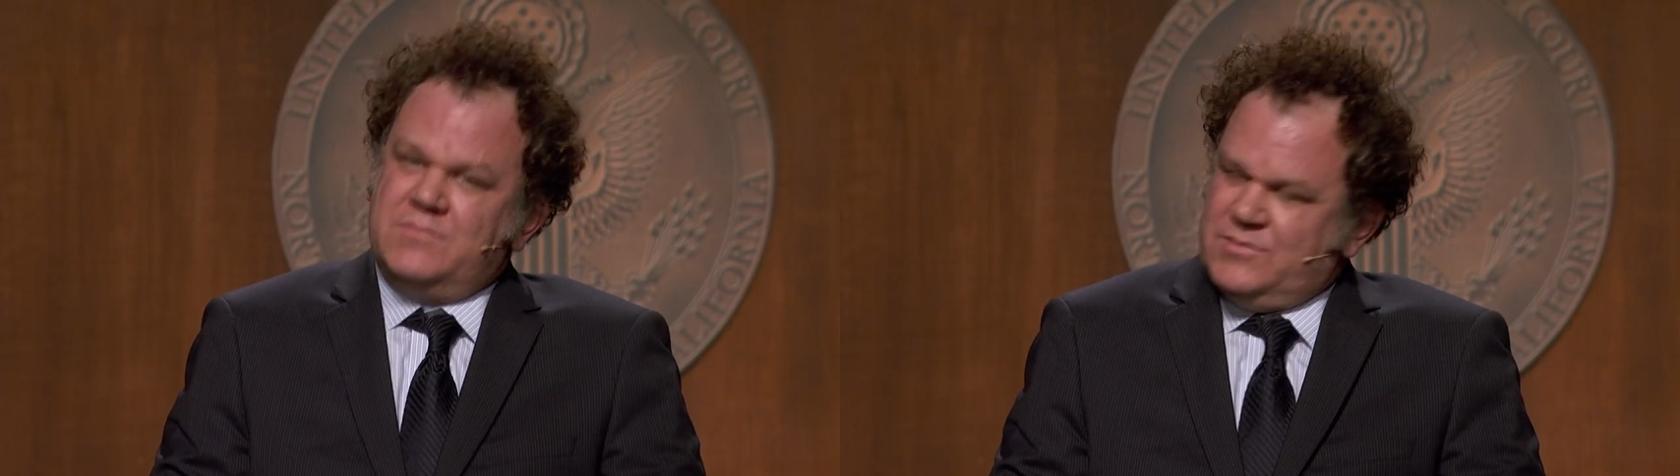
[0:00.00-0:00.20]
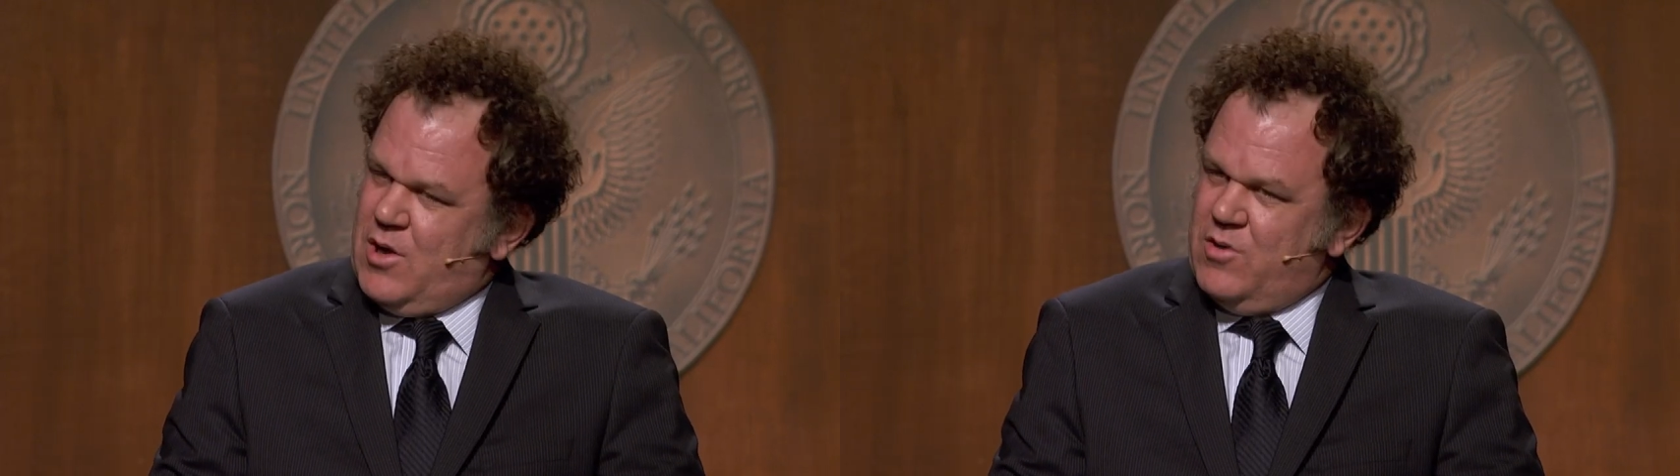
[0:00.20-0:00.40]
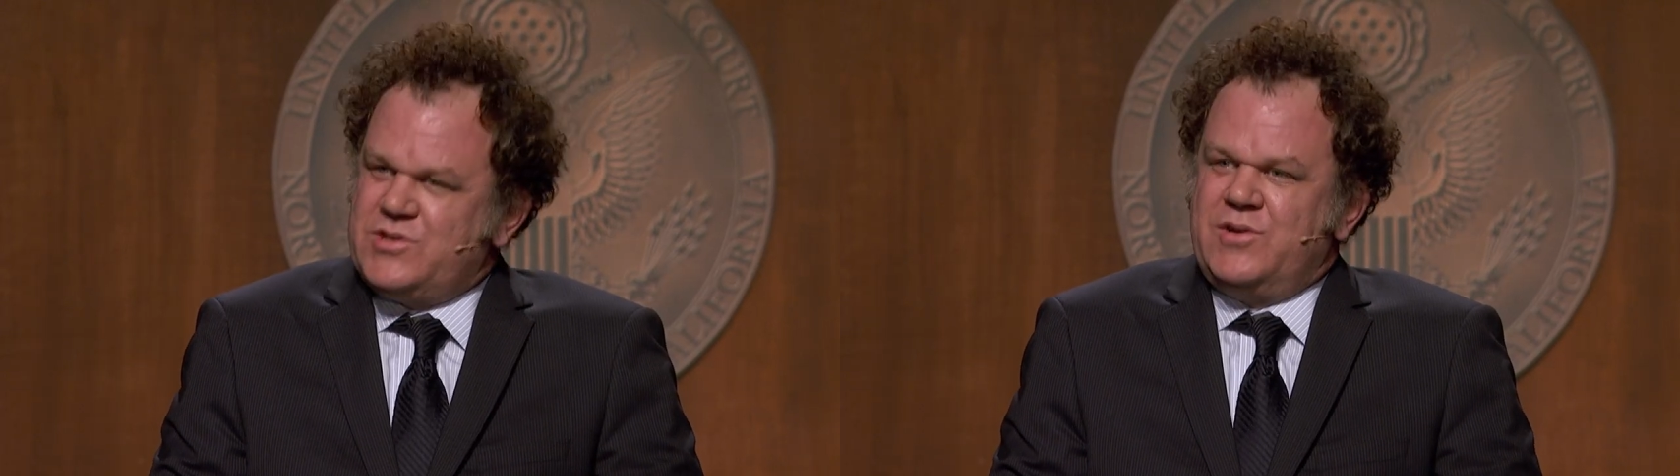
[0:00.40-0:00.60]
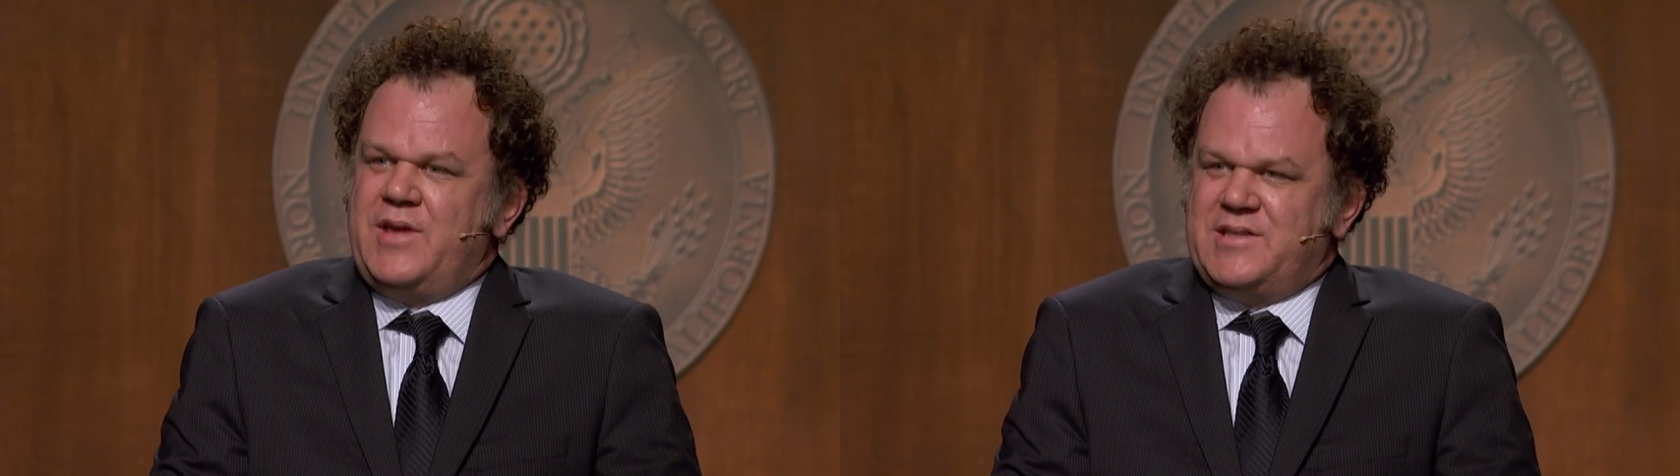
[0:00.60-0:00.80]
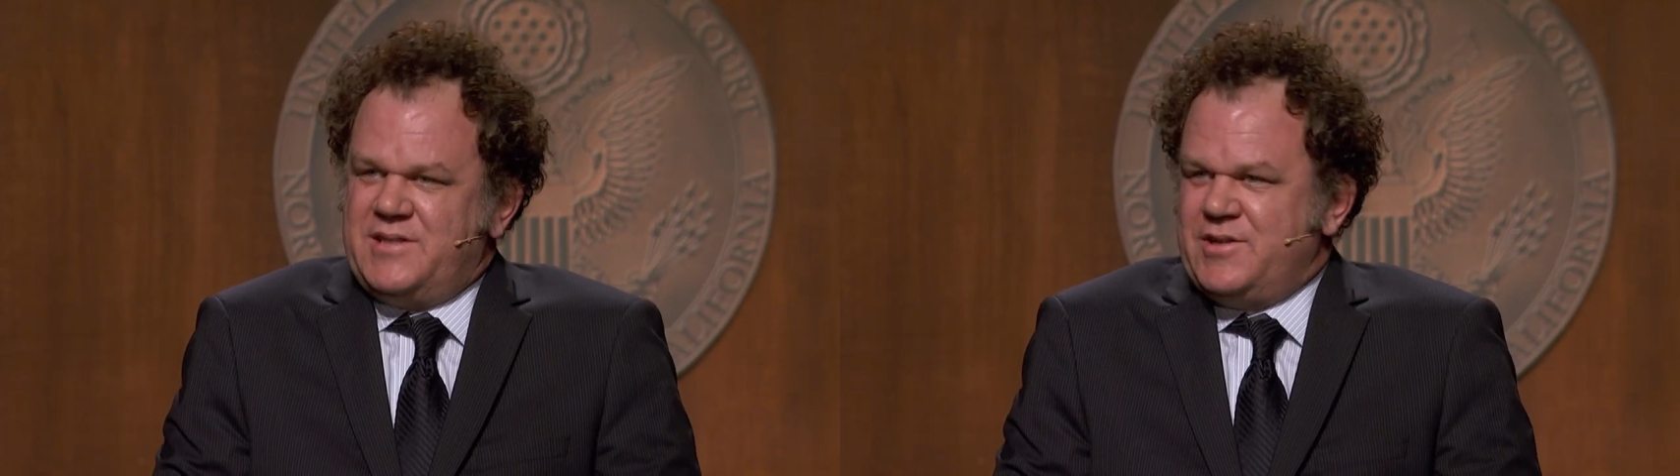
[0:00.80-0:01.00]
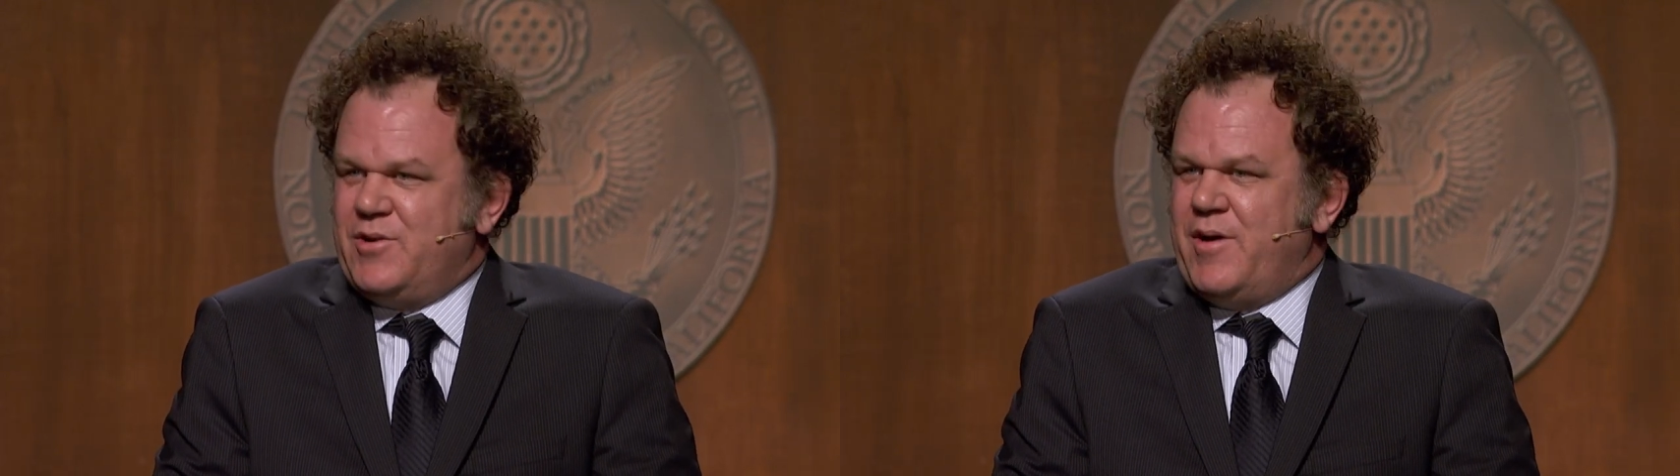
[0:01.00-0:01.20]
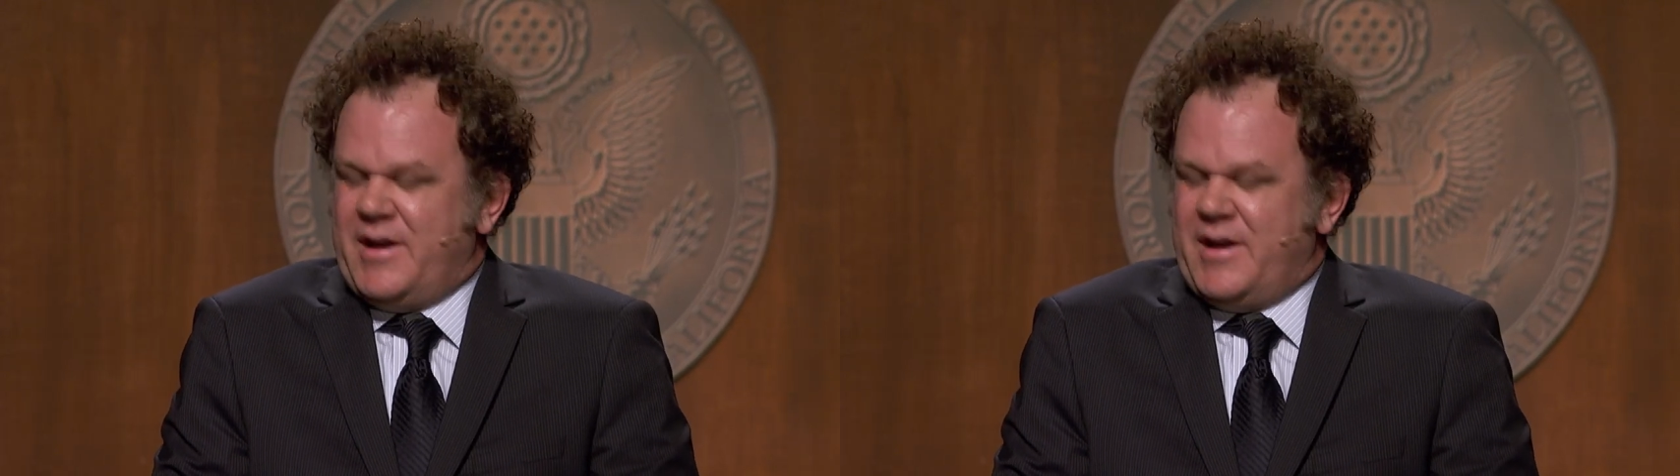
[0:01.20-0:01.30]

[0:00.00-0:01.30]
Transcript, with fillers: No, sir, that's incorrect.